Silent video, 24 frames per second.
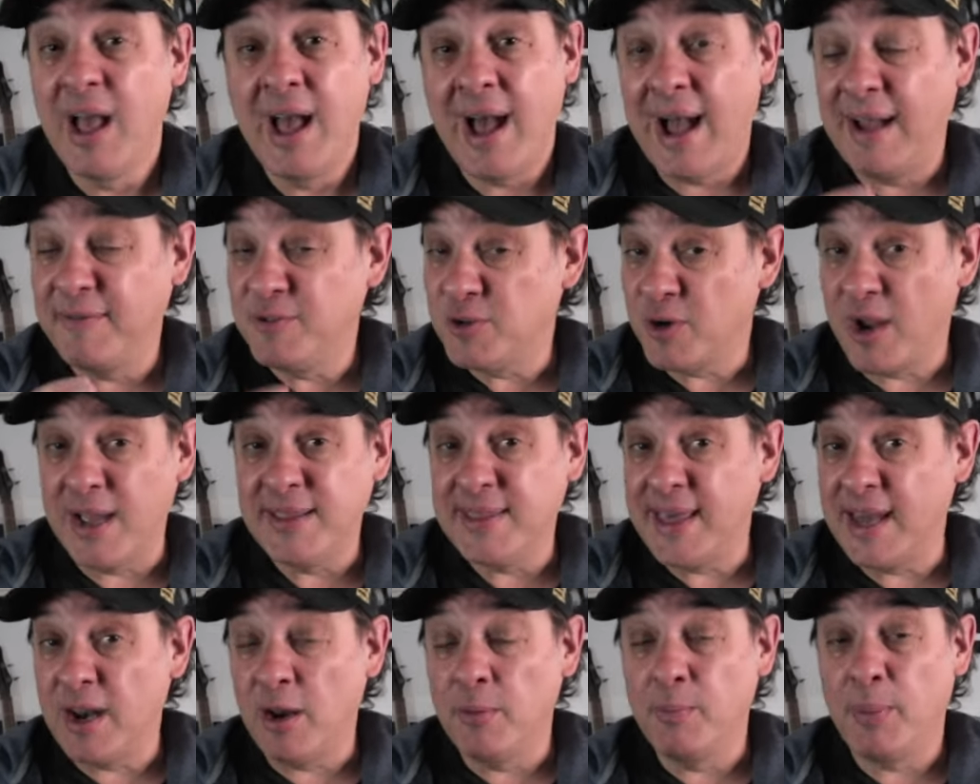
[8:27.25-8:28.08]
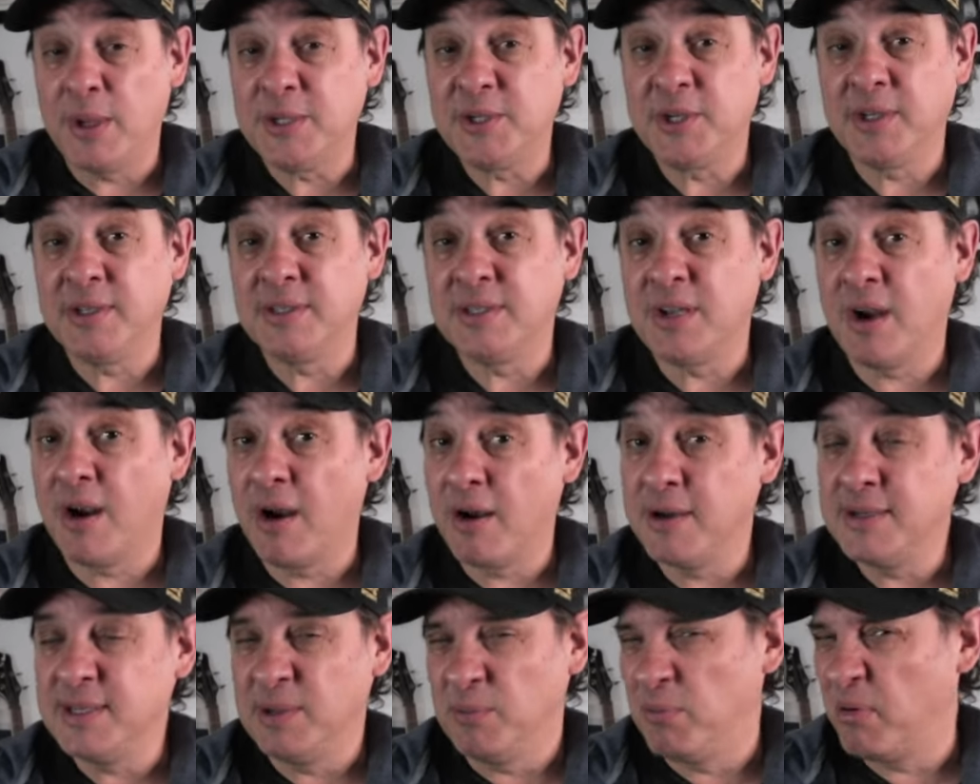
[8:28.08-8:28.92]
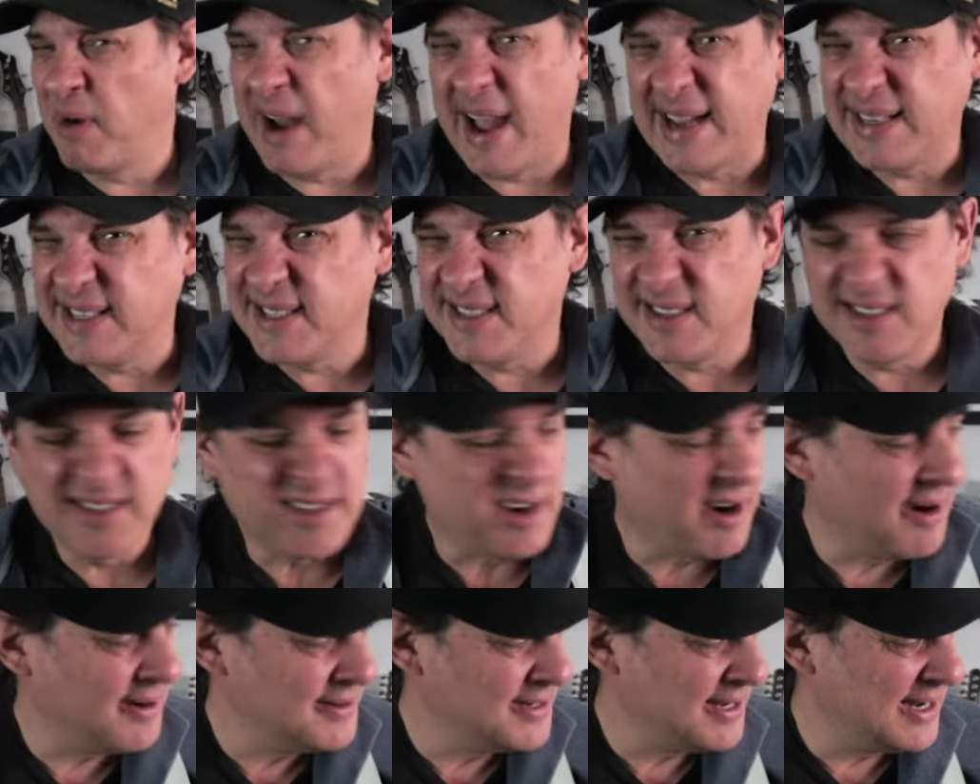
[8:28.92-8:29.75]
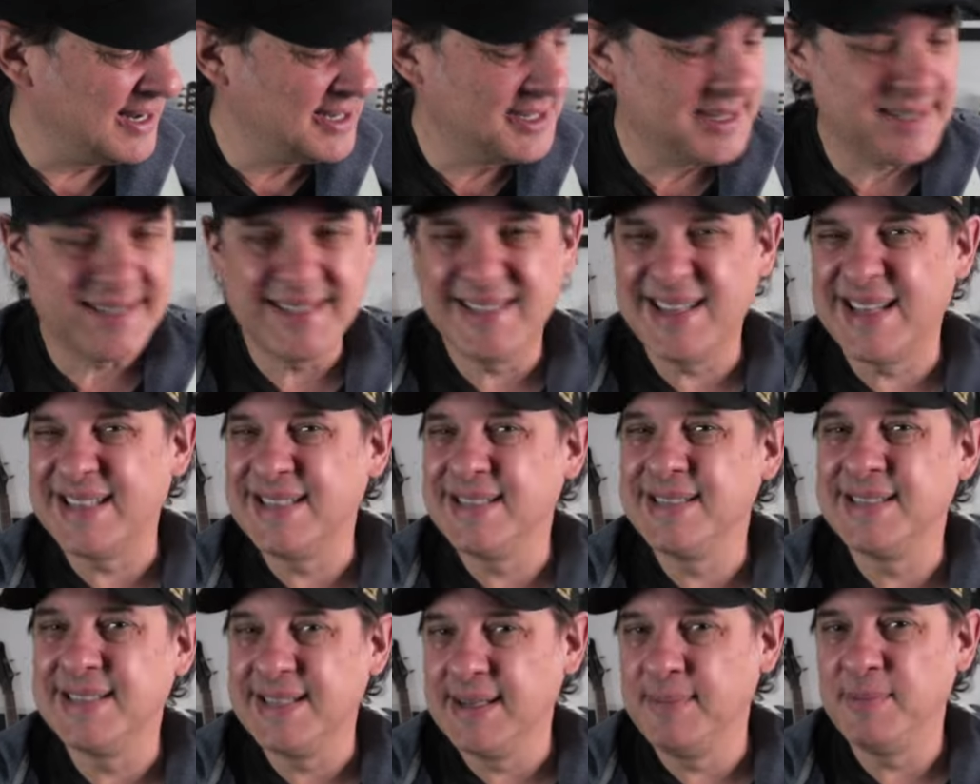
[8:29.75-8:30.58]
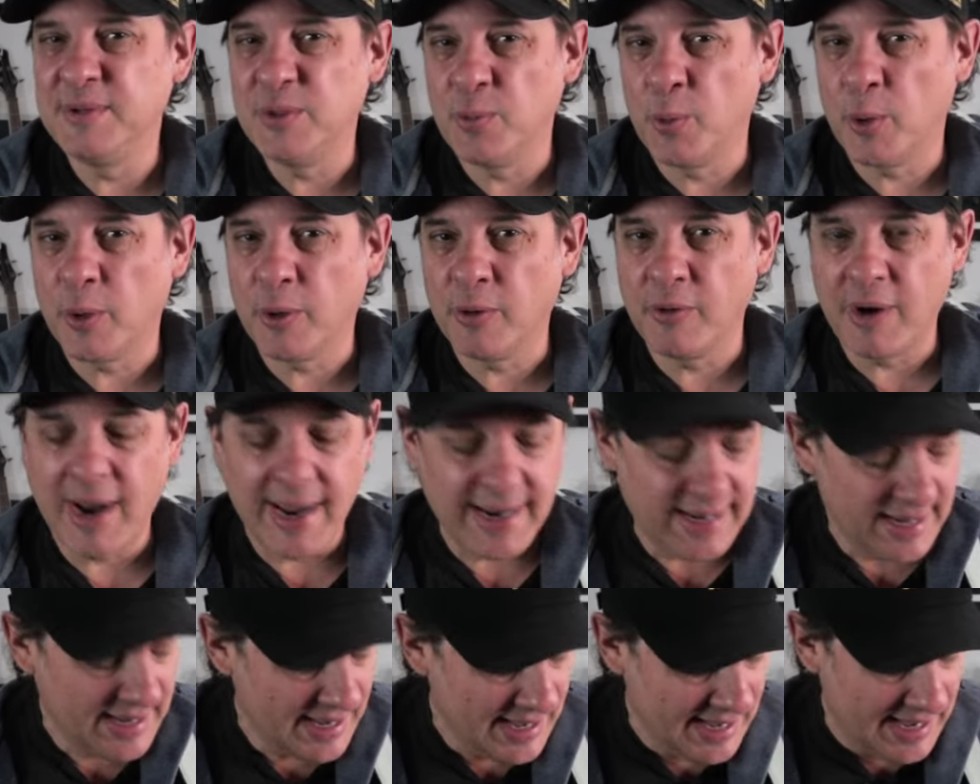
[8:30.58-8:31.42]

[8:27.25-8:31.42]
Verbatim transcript: I've tried that on budget guitars and practice guitars, and it just doesn't seem to work right.